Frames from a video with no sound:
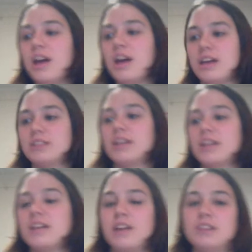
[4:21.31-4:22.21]
He's gonna
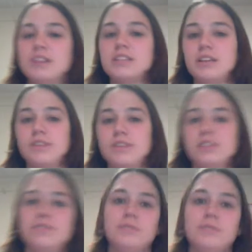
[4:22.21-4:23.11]
get lost to give us a
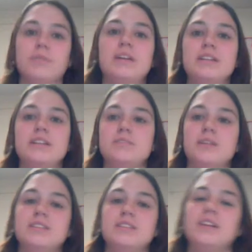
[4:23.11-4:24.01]
few more minutes, but
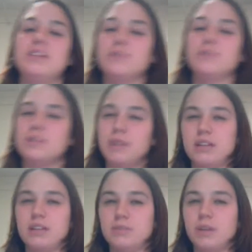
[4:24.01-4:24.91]
instead they just went to
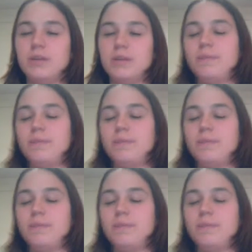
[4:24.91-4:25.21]
Brandon's apartment.